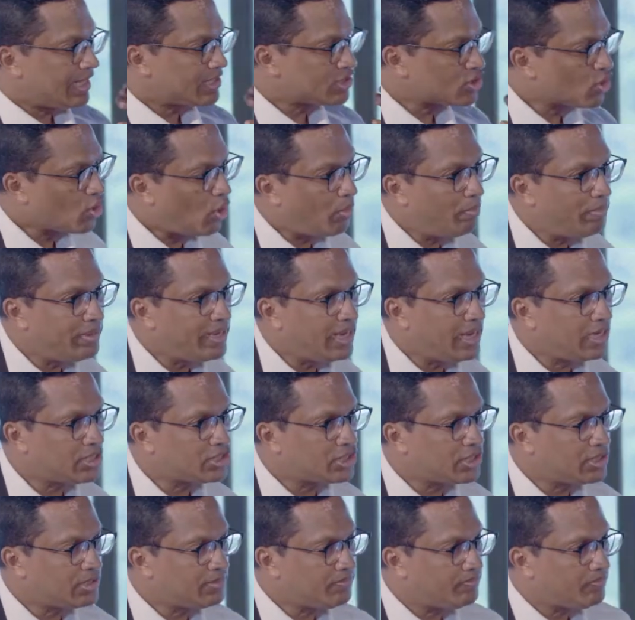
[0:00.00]
there's a
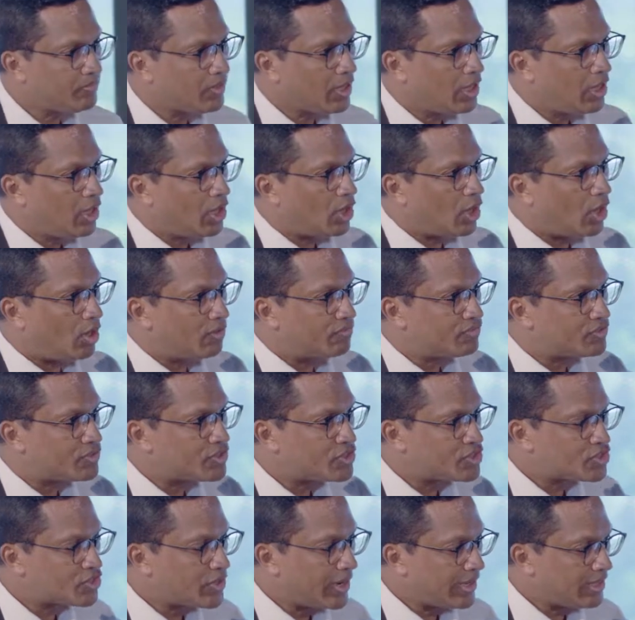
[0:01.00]
combination of
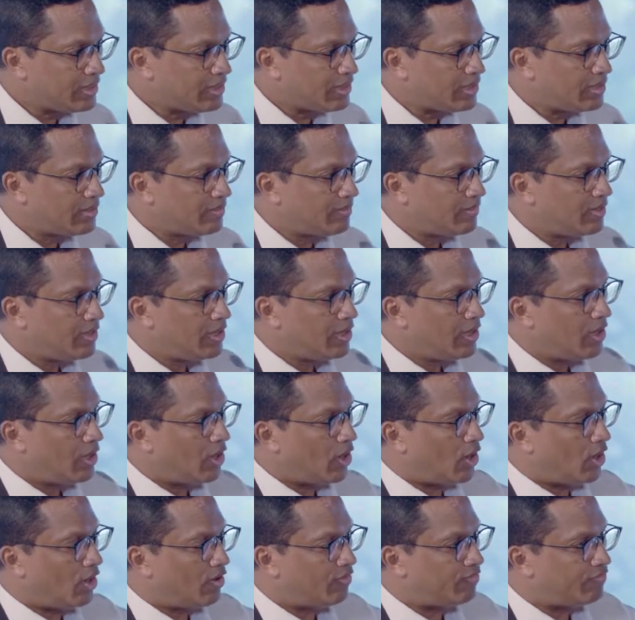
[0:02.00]
strength,
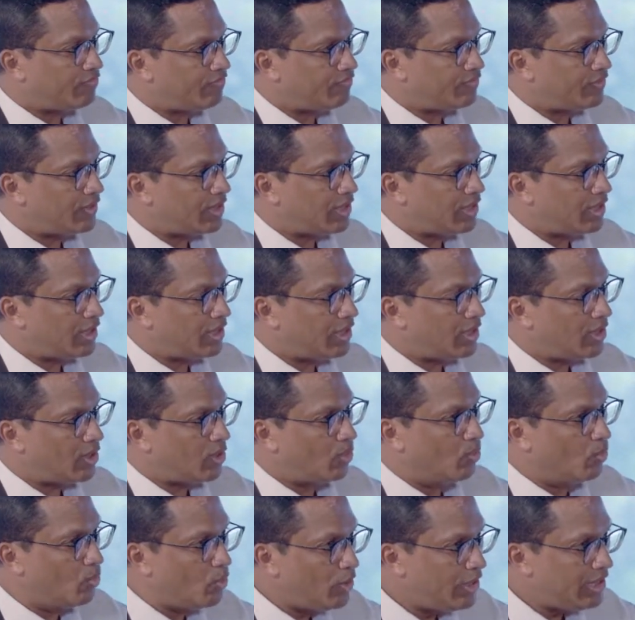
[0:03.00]
of
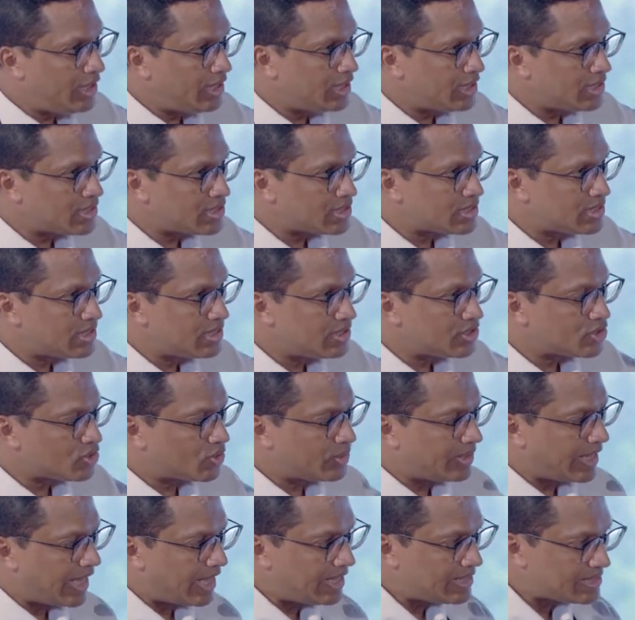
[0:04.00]
woodiness.
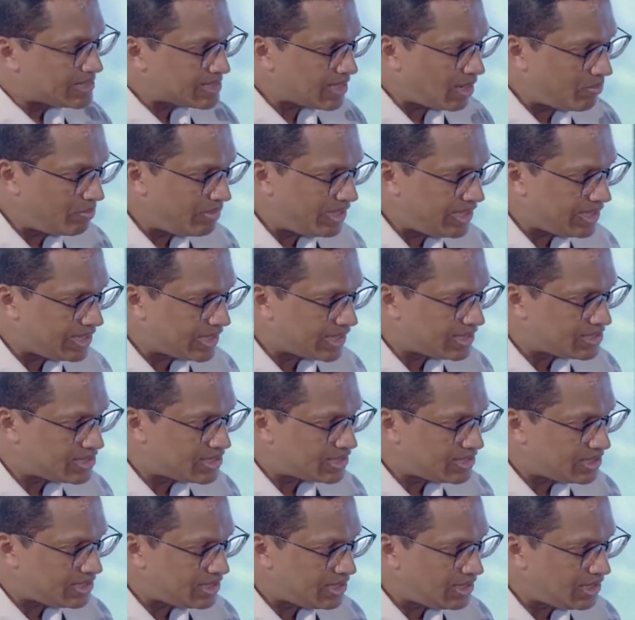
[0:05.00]
So there is some
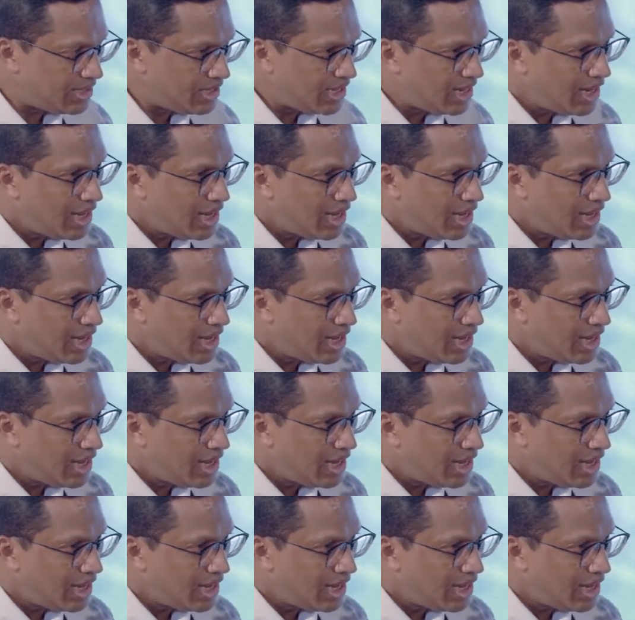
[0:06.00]
intensity,